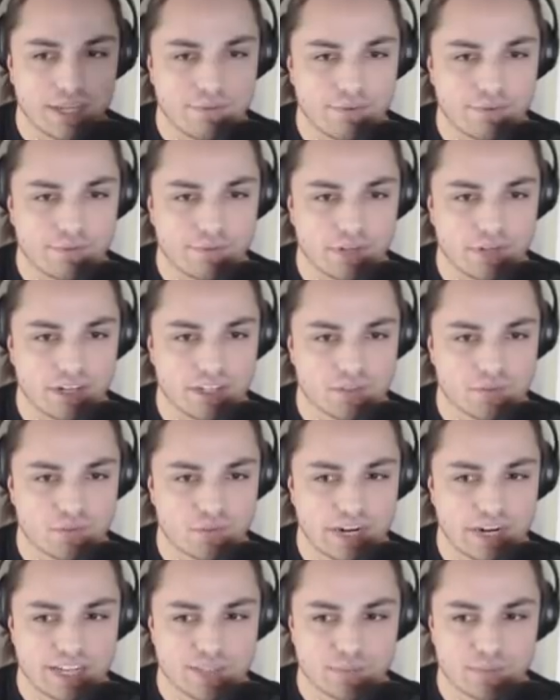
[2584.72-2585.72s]
for us.
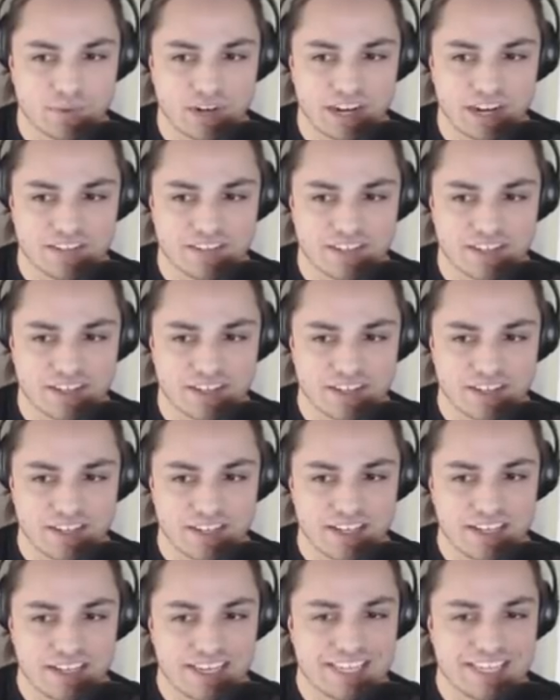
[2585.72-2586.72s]
Reyes Moronta,
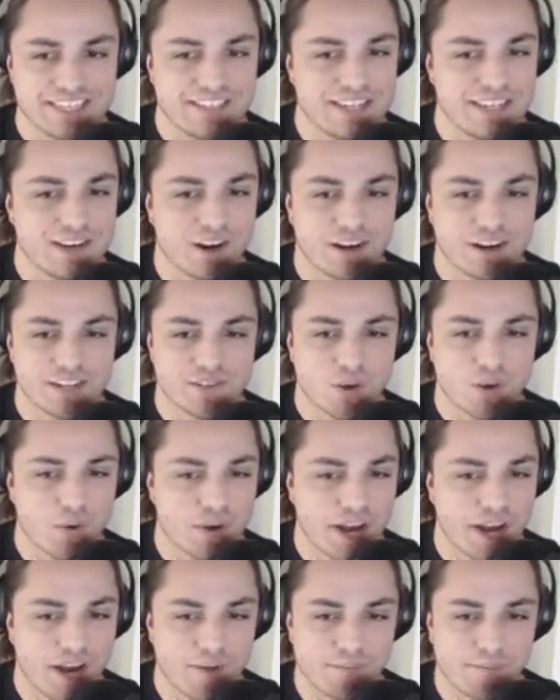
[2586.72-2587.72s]
his ERA is going
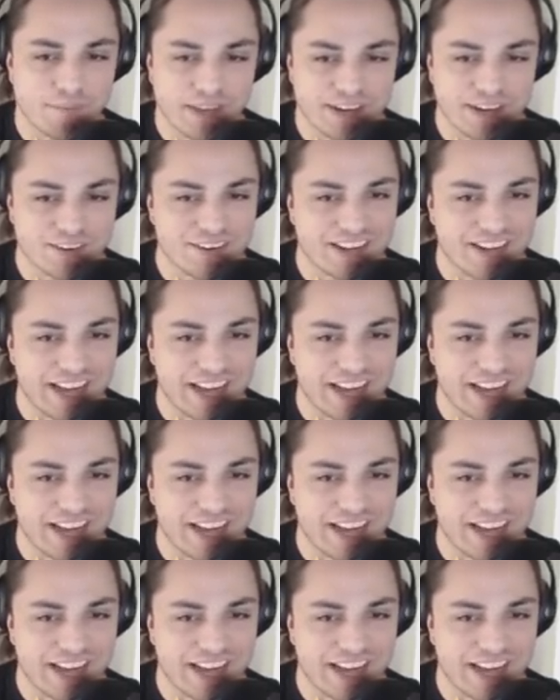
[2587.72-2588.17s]
up. I don't, I